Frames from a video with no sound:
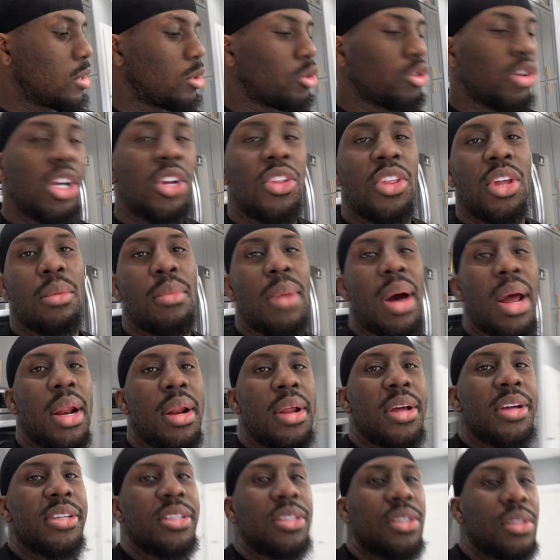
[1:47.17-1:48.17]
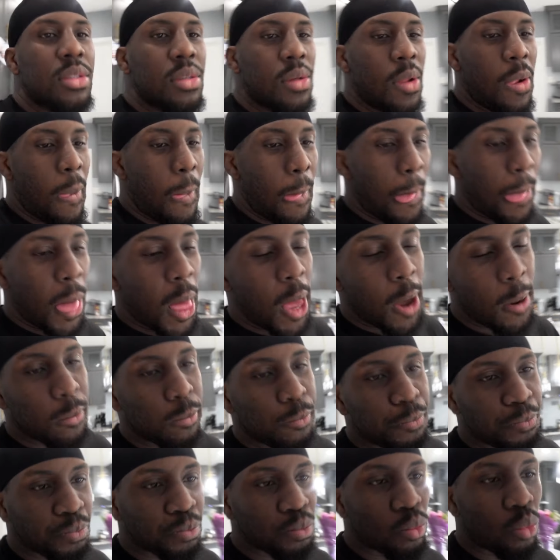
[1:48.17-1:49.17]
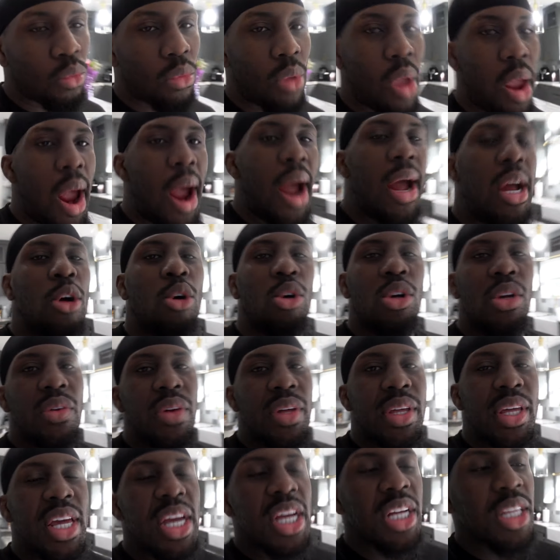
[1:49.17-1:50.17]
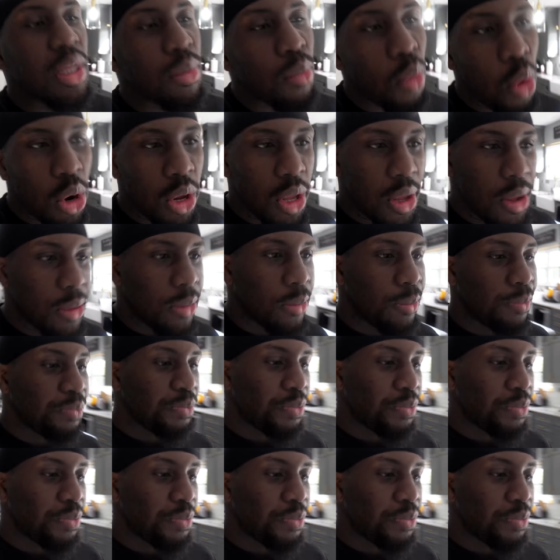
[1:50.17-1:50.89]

Crazy thing about it is, I don't even eat in the morning.